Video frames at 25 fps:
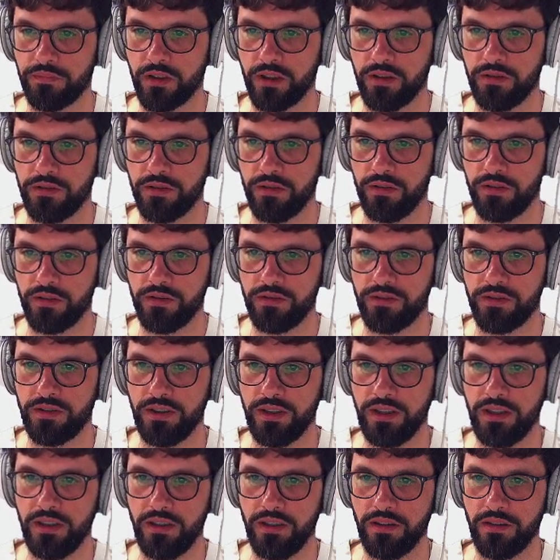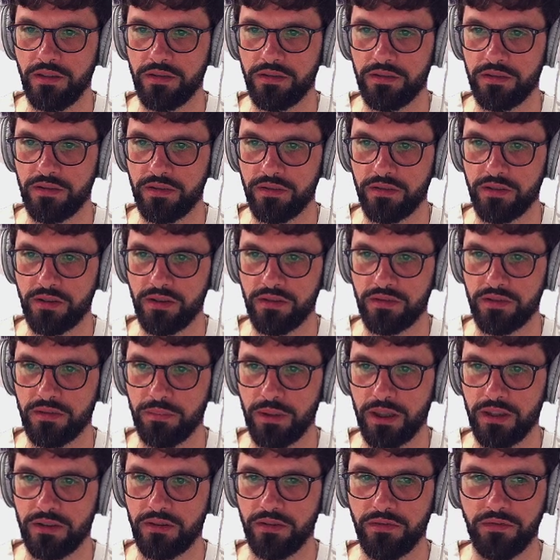So you see, this is just a
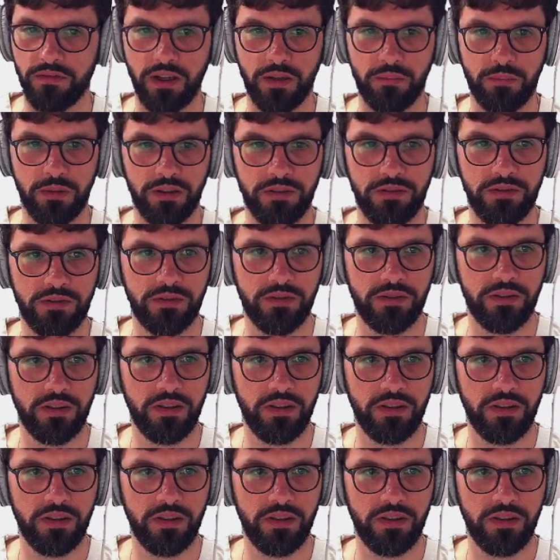bunch of numbers,